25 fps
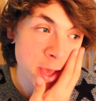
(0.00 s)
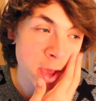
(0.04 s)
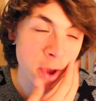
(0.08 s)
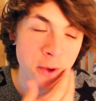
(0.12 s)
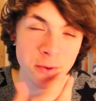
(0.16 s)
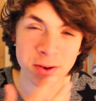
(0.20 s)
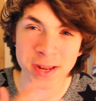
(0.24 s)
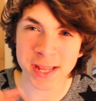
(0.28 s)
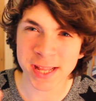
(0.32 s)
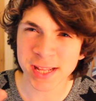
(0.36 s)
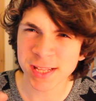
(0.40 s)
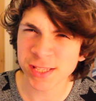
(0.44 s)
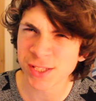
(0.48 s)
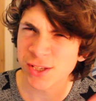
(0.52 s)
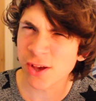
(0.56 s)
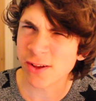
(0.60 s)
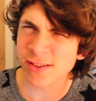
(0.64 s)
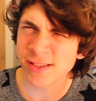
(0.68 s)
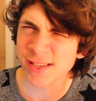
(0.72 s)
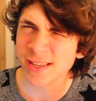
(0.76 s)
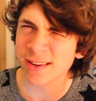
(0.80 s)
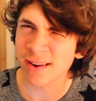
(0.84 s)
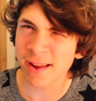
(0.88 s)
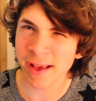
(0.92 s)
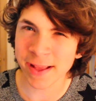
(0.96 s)
only in
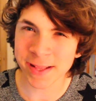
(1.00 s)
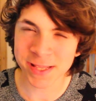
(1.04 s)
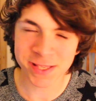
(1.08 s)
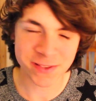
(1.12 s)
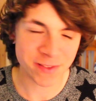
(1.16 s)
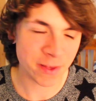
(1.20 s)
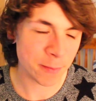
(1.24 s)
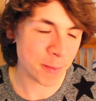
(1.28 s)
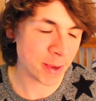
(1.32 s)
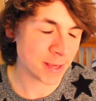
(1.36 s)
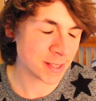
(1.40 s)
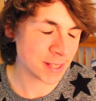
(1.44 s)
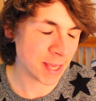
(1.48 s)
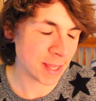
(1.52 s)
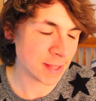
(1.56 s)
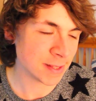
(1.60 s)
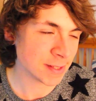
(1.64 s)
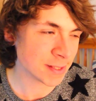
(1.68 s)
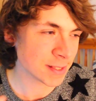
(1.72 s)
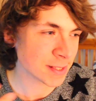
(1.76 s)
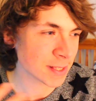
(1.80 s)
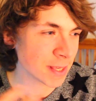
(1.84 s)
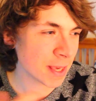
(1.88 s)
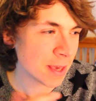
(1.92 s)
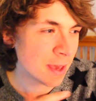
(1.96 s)
certain light, if that makes
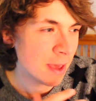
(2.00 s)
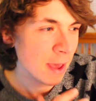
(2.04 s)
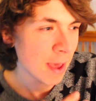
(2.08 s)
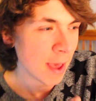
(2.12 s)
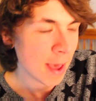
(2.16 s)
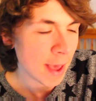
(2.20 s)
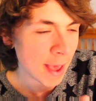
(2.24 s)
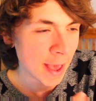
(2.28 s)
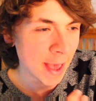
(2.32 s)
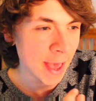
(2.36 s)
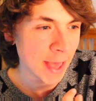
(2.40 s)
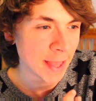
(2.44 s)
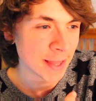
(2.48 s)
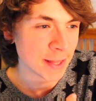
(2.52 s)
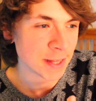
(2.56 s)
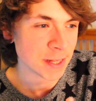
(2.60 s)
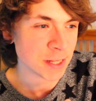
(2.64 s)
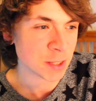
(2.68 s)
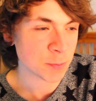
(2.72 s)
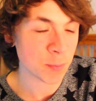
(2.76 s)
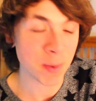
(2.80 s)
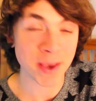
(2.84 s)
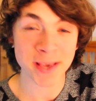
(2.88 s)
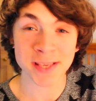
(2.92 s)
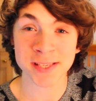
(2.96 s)
sense
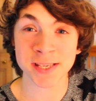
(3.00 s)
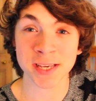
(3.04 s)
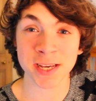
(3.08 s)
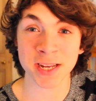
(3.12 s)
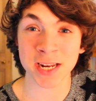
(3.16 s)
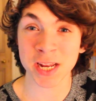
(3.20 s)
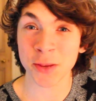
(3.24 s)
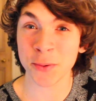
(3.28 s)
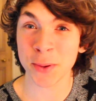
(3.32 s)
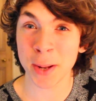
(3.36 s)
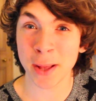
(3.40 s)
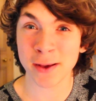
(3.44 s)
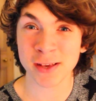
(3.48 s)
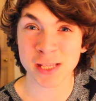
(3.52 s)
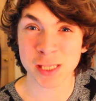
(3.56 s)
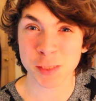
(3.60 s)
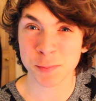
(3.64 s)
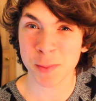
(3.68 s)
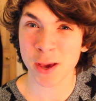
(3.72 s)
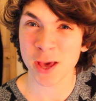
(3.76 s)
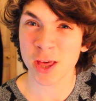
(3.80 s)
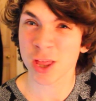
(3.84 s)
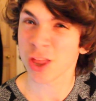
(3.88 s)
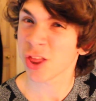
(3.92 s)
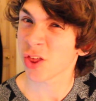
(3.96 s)
and basically when I was
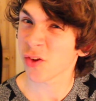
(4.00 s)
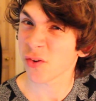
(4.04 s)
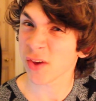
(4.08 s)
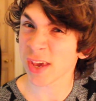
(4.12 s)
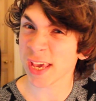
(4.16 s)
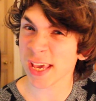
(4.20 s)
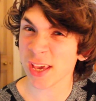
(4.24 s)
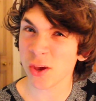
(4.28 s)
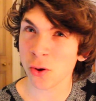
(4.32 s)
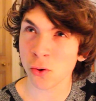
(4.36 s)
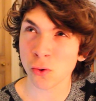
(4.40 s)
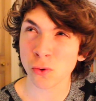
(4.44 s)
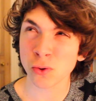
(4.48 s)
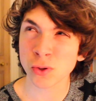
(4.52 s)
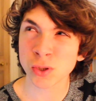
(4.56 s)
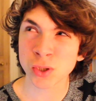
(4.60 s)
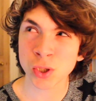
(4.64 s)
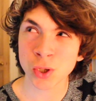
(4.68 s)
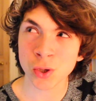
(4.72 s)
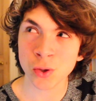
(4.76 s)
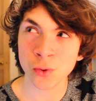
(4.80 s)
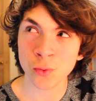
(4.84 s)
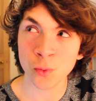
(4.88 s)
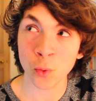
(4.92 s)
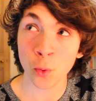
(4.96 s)
about three or
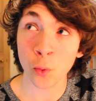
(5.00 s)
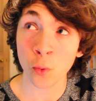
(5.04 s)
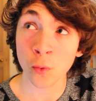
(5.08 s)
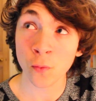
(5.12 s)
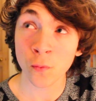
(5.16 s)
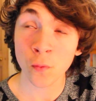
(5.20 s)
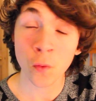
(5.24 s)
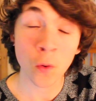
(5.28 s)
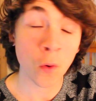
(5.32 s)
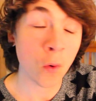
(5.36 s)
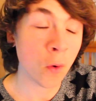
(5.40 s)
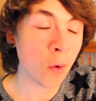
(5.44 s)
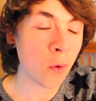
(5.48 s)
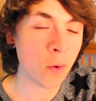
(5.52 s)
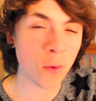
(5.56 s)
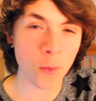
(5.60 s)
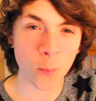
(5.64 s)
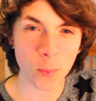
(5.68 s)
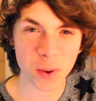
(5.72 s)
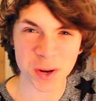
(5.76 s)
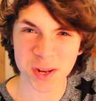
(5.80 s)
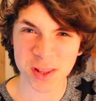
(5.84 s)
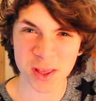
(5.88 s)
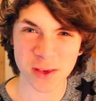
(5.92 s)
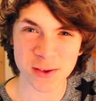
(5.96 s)
two or four,
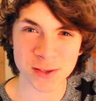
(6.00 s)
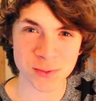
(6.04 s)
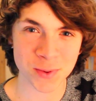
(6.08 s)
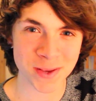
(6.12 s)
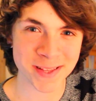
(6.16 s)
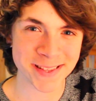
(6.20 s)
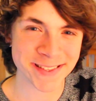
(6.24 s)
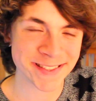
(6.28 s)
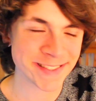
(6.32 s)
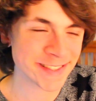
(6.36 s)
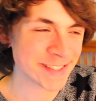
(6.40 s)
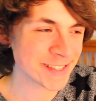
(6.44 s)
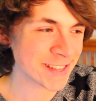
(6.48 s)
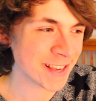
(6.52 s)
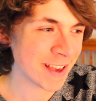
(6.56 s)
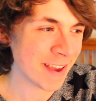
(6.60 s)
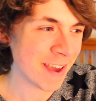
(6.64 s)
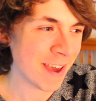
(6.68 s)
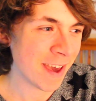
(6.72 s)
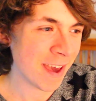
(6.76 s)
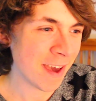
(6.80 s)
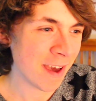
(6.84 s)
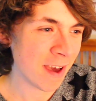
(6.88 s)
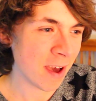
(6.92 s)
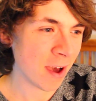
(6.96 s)
one of those ones,
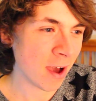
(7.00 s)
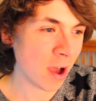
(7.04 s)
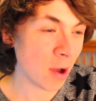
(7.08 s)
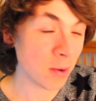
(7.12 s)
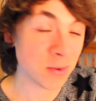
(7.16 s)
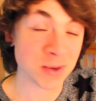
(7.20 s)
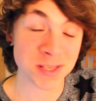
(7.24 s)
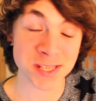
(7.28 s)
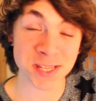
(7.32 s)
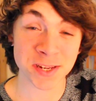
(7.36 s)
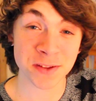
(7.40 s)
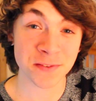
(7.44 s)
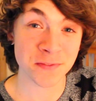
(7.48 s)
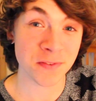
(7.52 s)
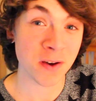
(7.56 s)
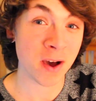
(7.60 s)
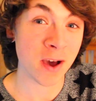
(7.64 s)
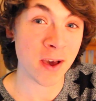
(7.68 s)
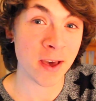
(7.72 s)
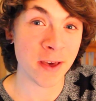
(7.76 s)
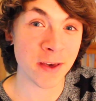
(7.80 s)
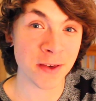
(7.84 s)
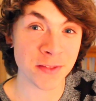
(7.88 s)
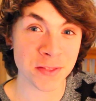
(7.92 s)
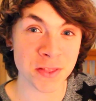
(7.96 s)
I was in a
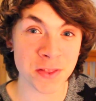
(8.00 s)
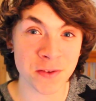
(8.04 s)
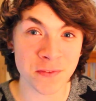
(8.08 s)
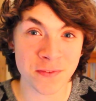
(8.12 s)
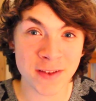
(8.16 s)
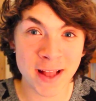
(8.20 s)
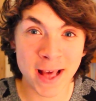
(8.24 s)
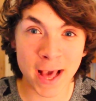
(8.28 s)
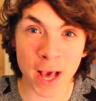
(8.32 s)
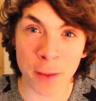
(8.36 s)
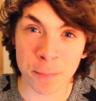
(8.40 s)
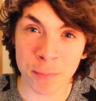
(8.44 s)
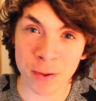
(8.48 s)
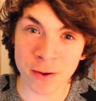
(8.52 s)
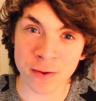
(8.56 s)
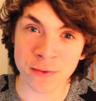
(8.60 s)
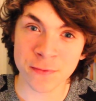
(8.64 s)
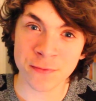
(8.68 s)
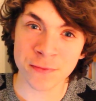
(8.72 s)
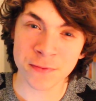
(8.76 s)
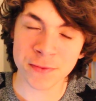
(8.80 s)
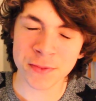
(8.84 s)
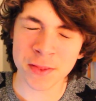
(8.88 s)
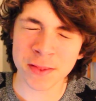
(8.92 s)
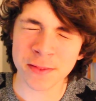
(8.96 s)
fire. The flat
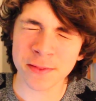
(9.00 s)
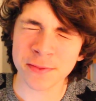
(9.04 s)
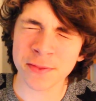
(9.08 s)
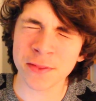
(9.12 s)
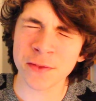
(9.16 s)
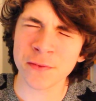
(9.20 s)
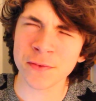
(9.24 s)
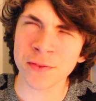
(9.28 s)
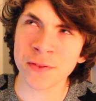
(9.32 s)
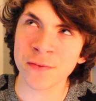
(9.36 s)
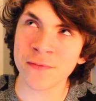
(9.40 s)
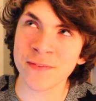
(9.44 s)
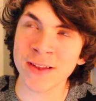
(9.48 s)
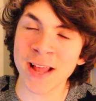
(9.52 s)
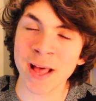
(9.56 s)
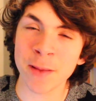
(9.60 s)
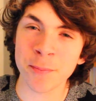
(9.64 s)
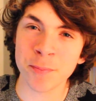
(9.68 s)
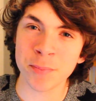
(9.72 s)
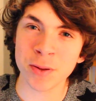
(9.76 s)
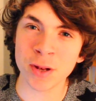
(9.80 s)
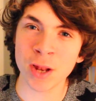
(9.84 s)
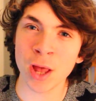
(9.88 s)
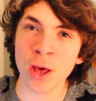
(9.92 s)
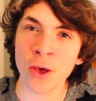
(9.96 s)
above, the, the
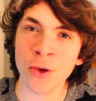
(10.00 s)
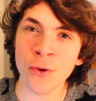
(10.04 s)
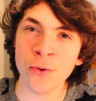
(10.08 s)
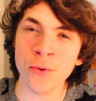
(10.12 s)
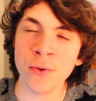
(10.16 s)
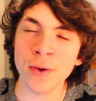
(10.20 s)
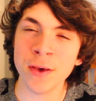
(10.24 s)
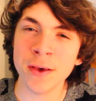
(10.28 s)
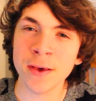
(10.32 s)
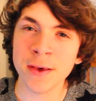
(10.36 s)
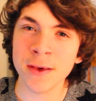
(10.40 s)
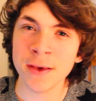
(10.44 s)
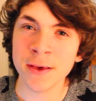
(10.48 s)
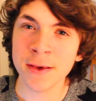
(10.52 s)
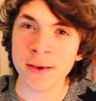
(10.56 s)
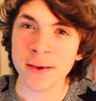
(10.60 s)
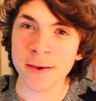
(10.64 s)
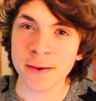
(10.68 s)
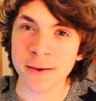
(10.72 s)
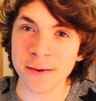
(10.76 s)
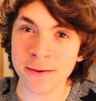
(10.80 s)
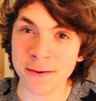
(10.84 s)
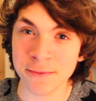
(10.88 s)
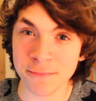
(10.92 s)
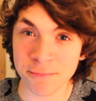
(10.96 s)
flat below
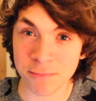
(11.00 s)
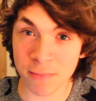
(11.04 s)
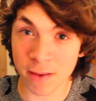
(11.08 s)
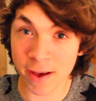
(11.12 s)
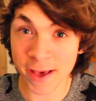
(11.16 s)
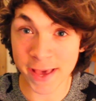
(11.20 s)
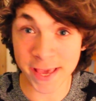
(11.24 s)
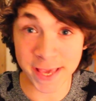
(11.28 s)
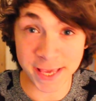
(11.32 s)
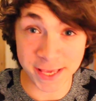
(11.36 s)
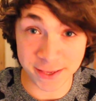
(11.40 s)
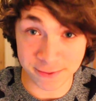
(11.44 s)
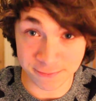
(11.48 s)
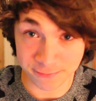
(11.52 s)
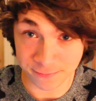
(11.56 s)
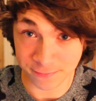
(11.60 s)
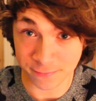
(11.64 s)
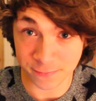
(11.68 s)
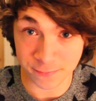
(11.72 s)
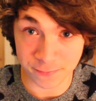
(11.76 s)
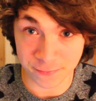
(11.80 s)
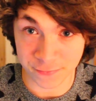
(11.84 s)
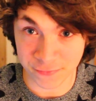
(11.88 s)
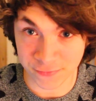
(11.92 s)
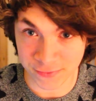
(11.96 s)
my
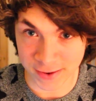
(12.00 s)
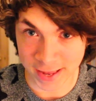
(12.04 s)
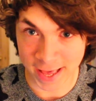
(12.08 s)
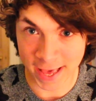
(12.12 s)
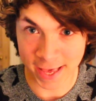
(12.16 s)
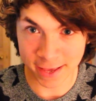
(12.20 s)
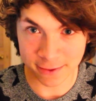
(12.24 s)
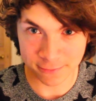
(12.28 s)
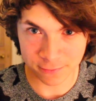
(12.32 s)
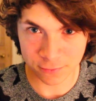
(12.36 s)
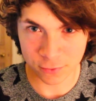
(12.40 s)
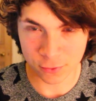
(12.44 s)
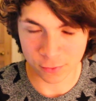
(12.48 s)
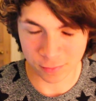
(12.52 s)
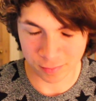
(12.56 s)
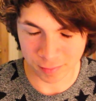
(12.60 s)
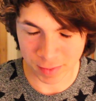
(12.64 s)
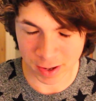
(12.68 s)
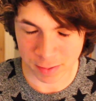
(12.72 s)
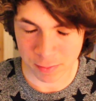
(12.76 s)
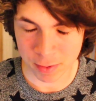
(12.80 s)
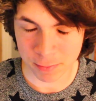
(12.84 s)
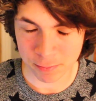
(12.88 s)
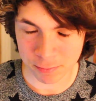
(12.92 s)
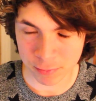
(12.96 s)
flat, or
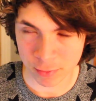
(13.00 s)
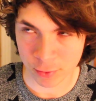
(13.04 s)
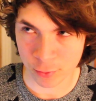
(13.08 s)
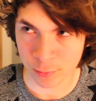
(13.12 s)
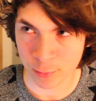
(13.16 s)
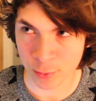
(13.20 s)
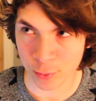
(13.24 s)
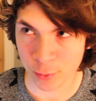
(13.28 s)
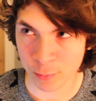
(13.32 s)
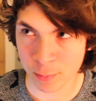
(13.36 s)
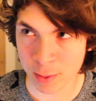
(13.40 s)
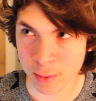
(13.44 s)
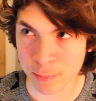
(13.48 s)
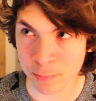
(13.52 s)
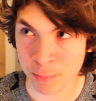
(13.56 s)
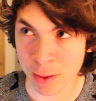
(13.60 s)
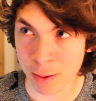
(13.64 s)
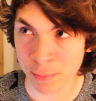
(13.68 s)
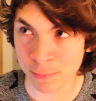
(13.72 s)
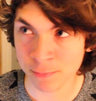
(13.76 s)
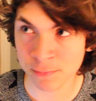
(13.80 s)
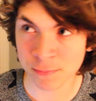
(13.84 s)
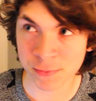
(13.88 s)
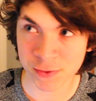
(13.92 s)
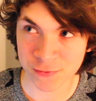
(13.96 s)
my, my
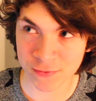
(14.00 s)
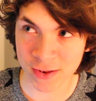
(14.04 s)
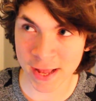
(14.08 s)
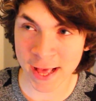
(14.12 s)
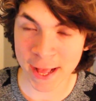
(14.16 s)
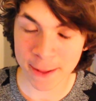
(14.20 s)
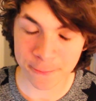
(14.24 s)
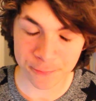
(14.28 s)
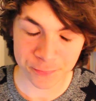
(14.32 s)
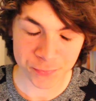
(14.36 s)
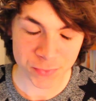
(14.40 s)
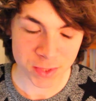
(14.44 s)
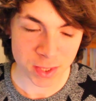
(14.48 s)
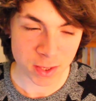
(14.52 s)
mum's flat,